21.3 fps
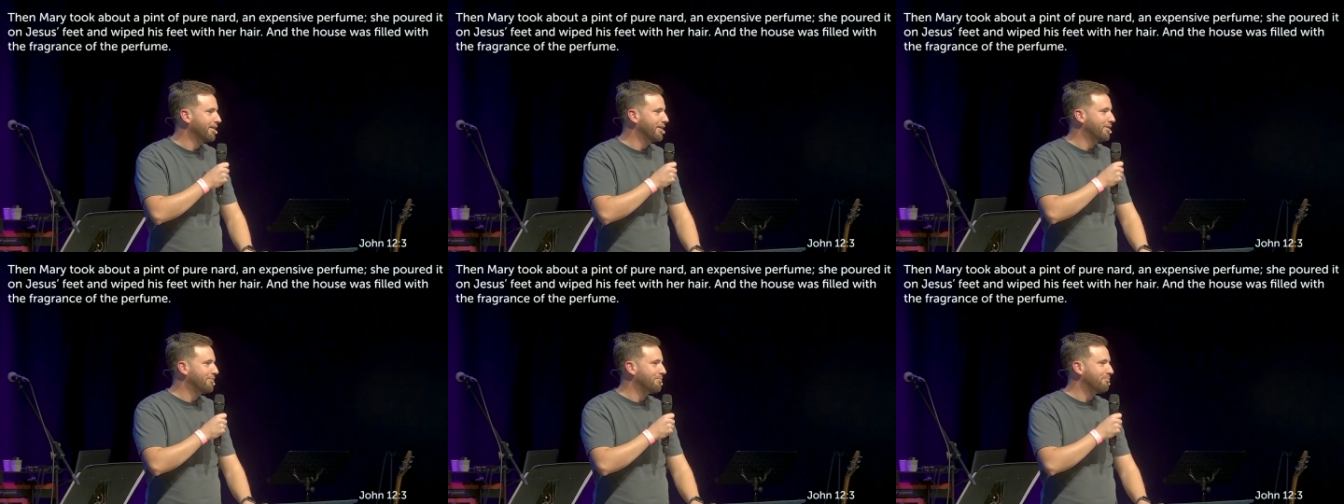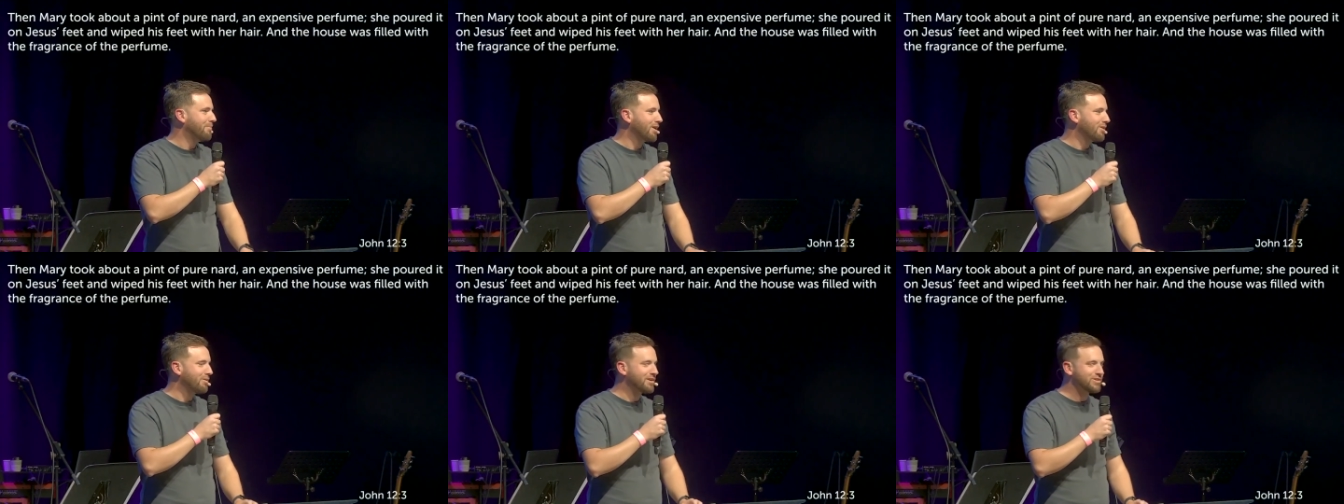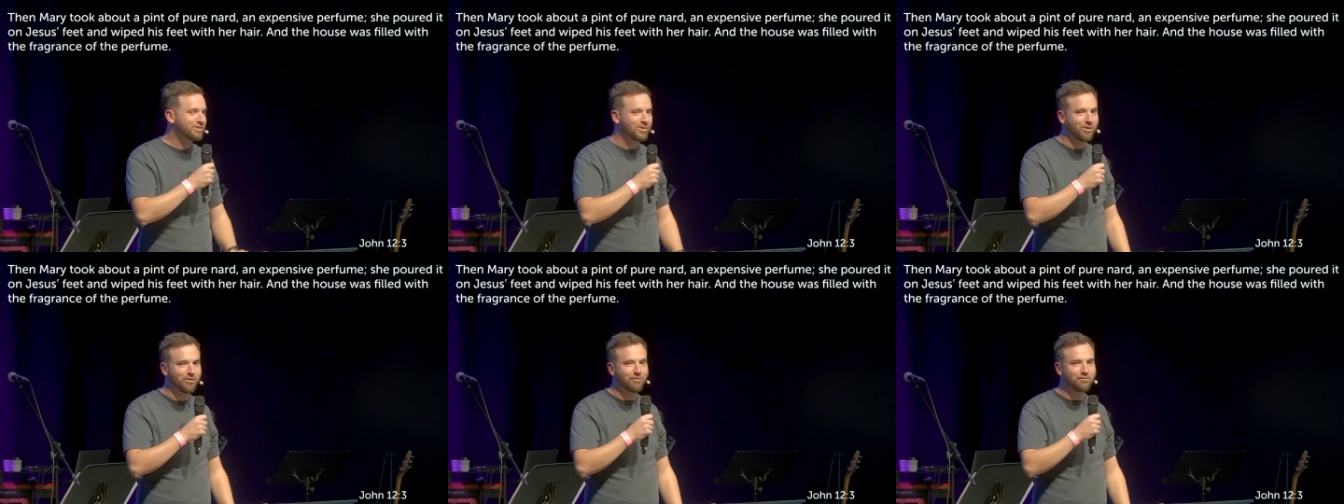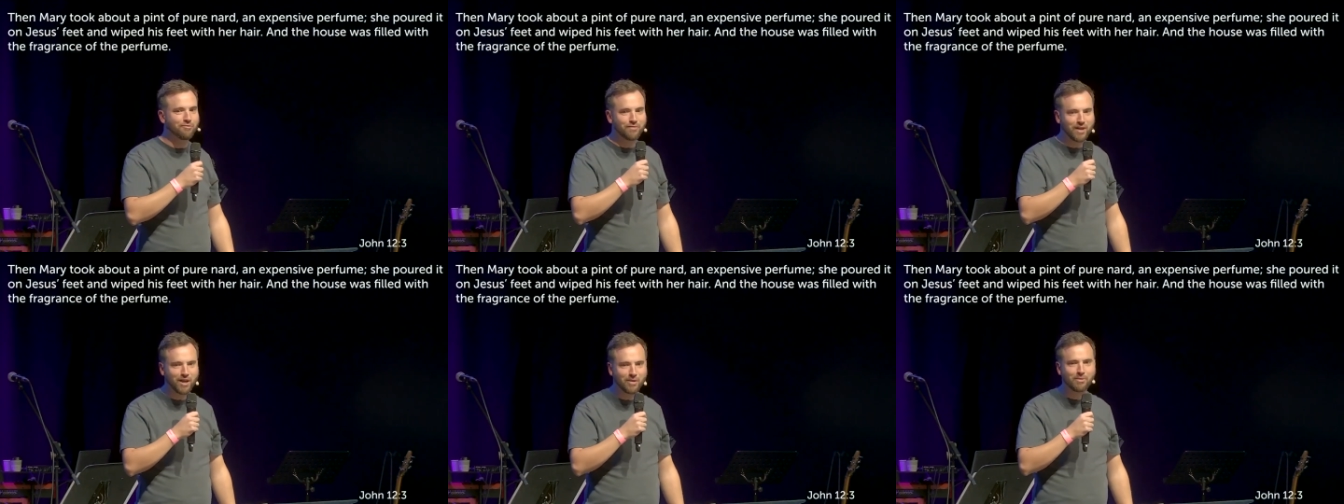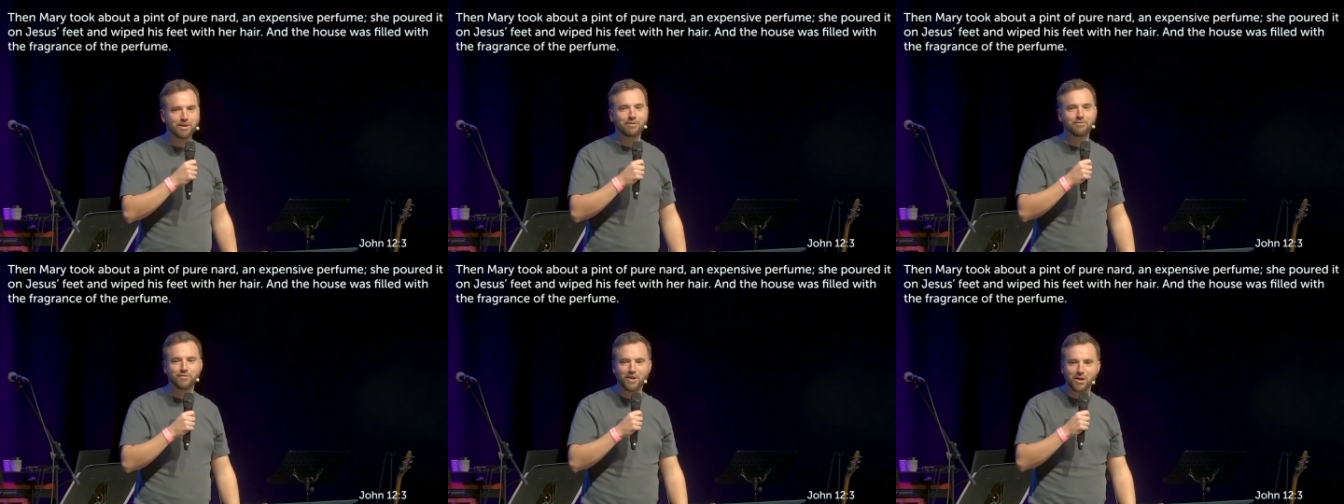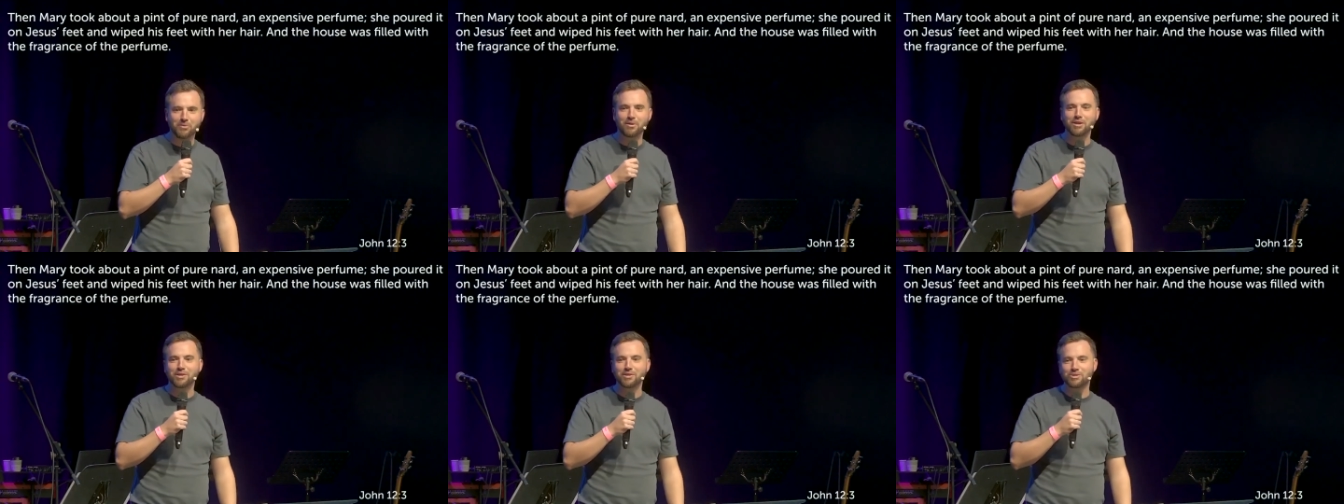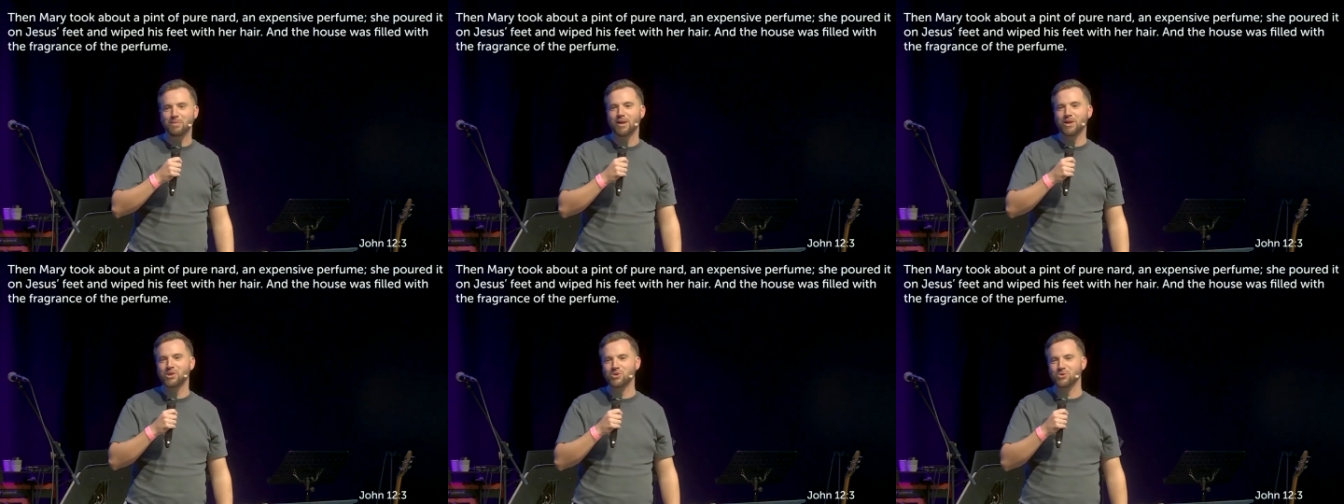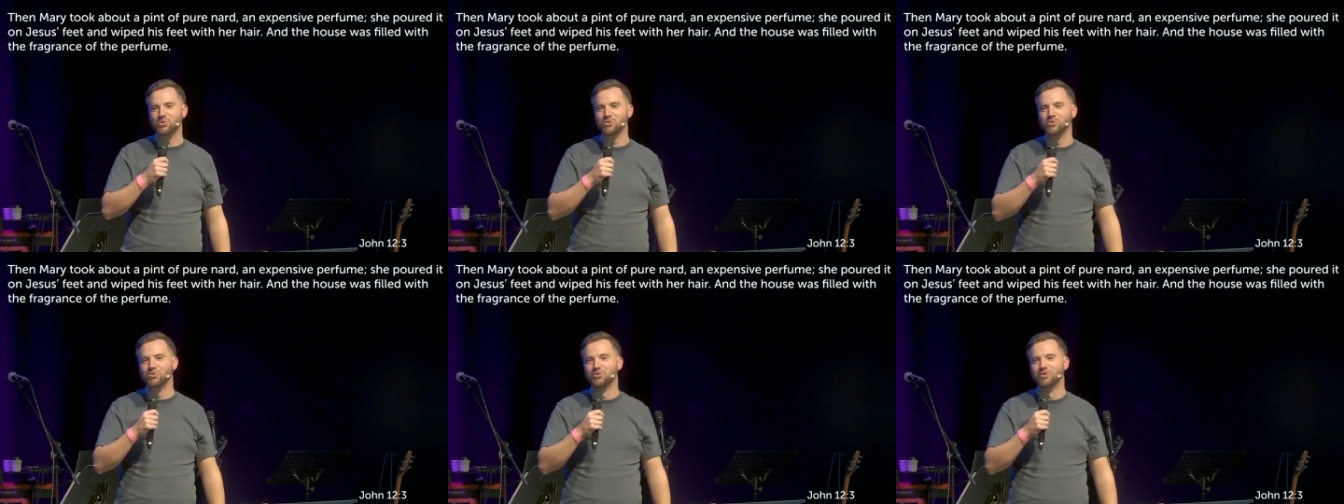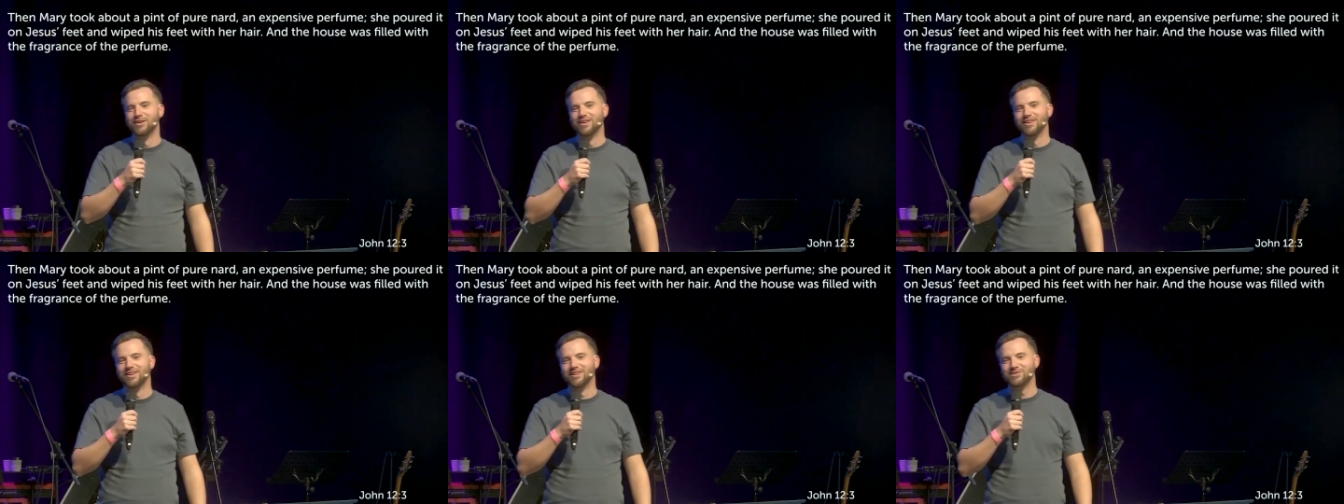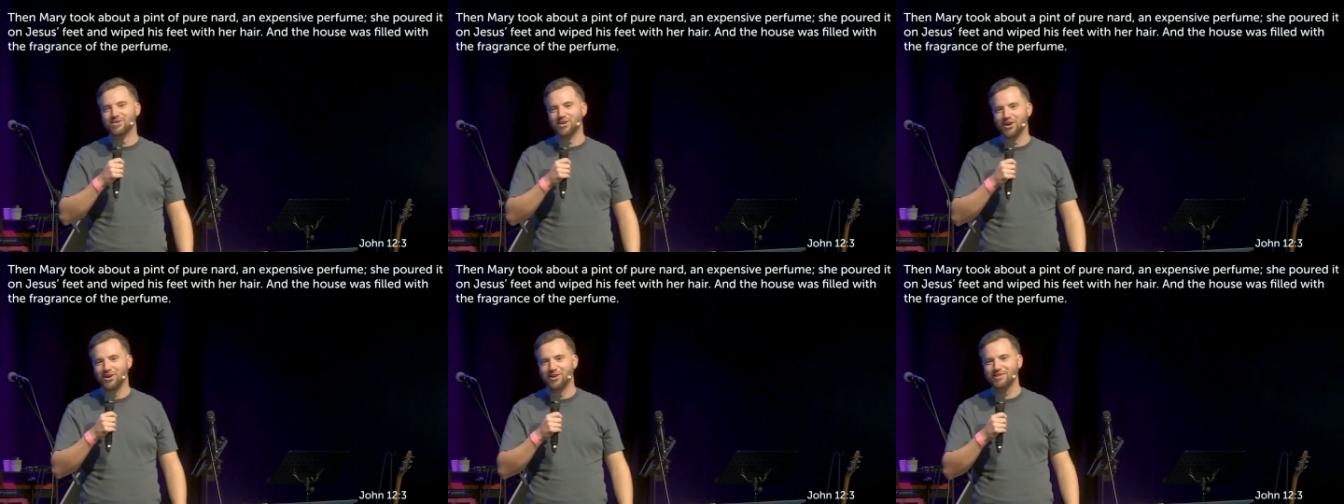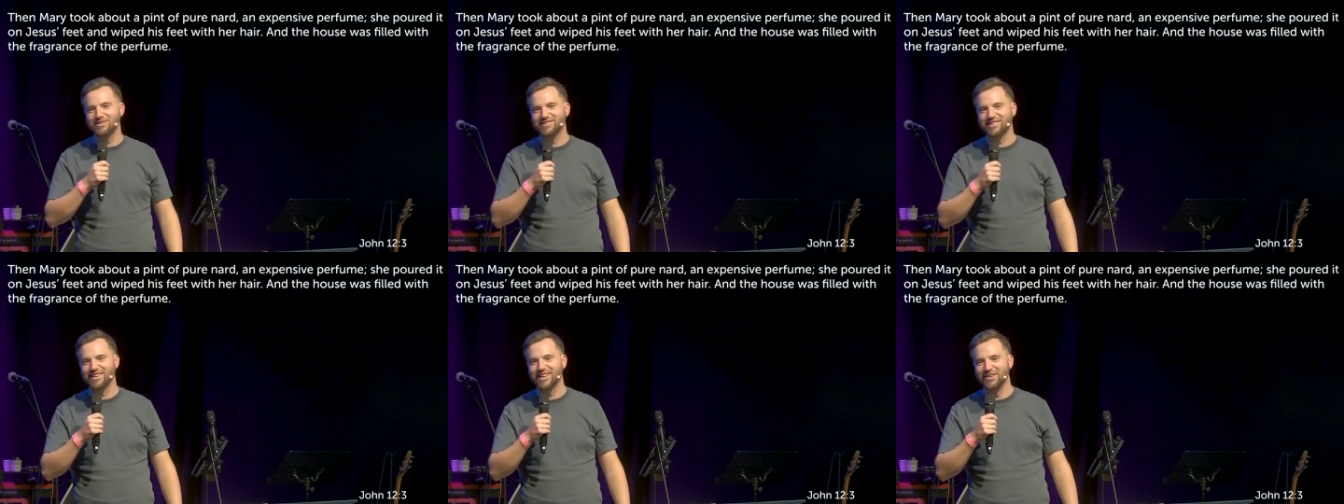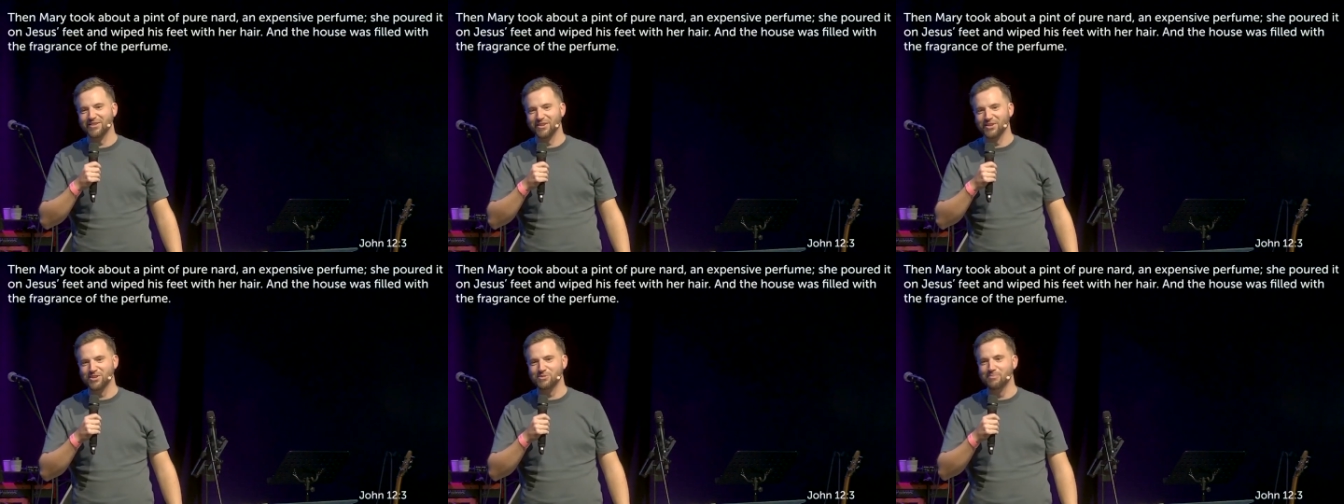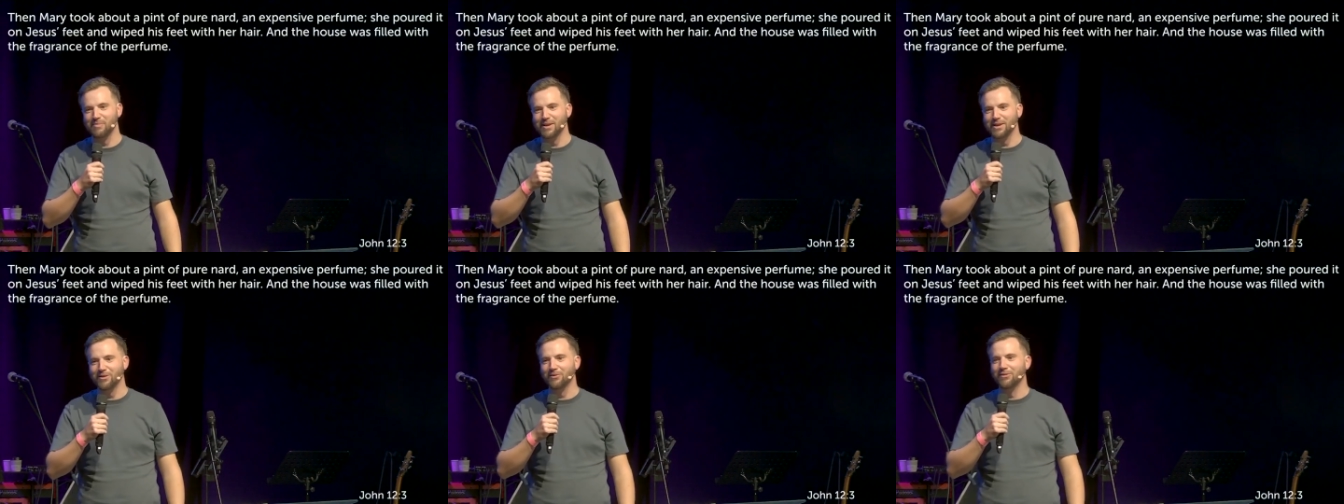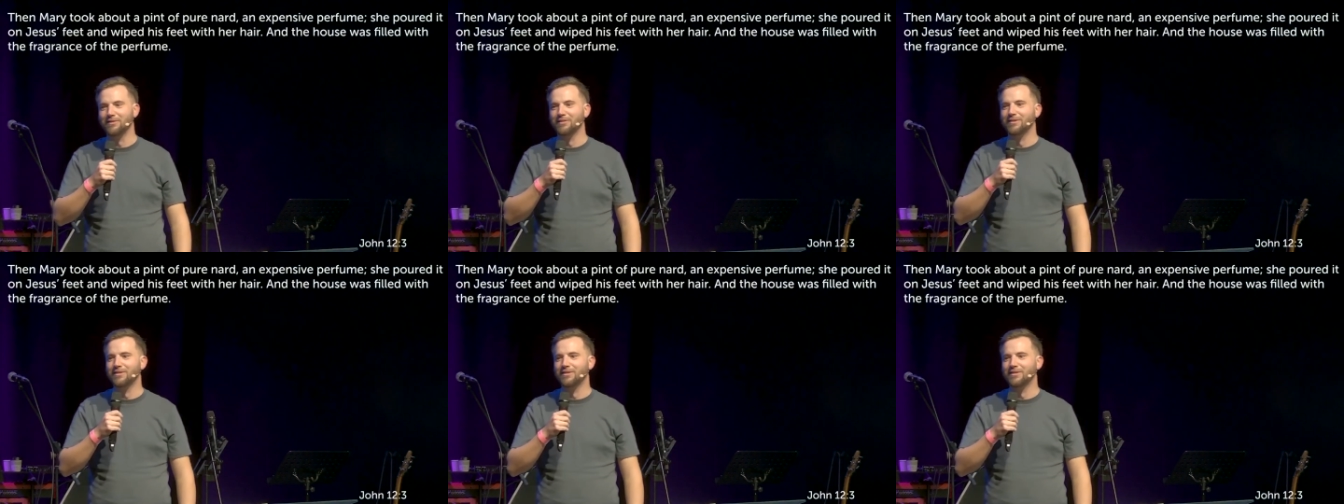Mary's got a very, very special task at this meal.